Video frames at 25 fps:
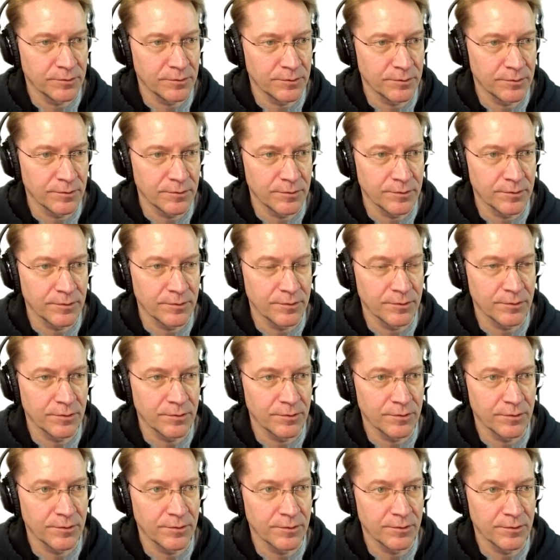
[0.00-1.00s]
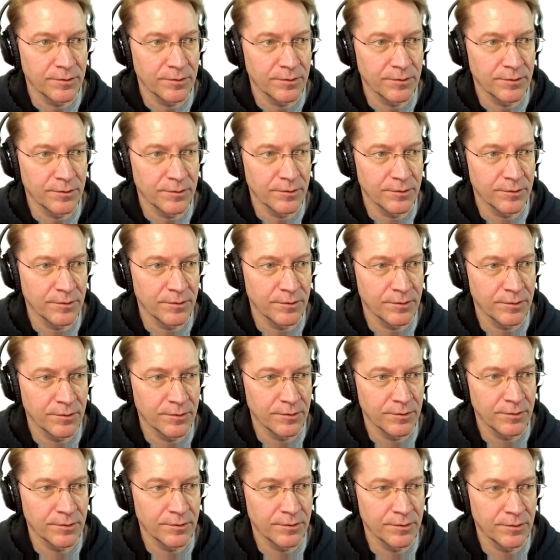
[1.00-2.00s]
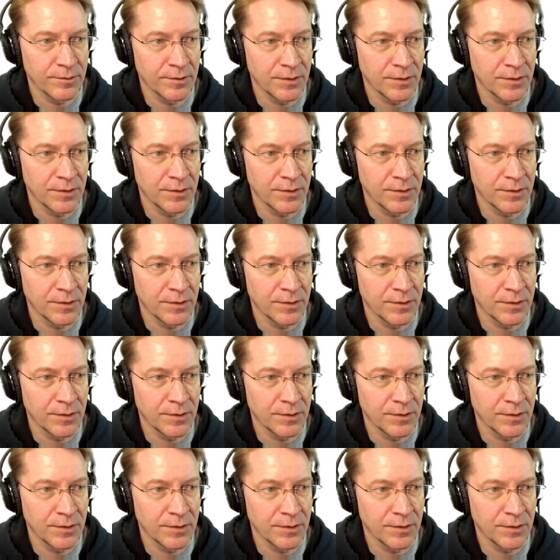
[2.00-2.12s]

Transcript: Nothing is said.